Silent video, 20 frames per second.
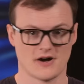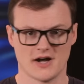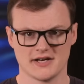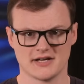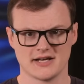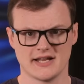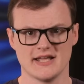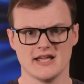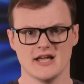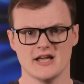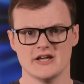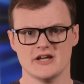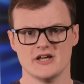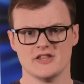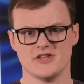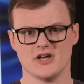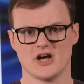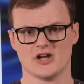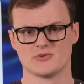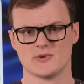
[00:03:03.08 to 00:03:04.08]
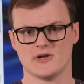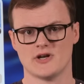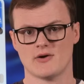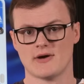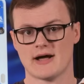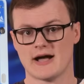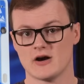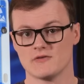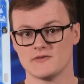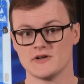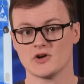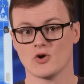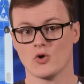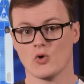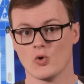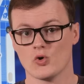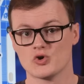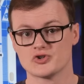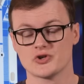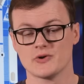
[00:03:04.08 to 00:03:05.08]
Finally, the Arduino Alvik
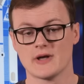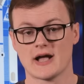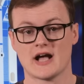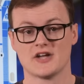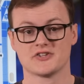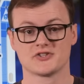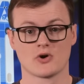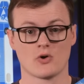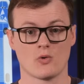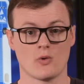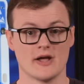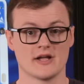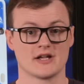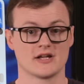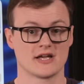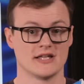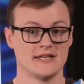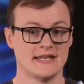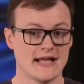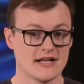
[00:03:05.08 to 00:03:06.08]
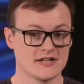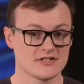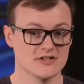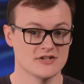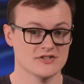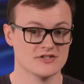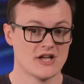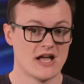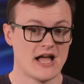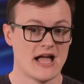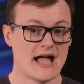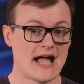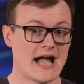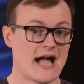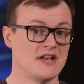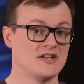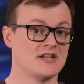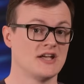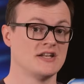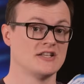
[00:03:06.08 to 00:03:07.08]
also has quick connectors
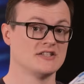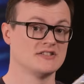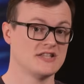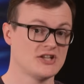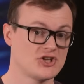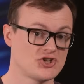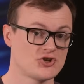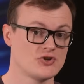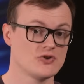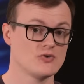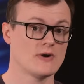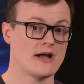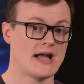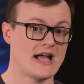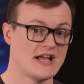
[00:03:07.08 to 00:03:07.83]
and an additional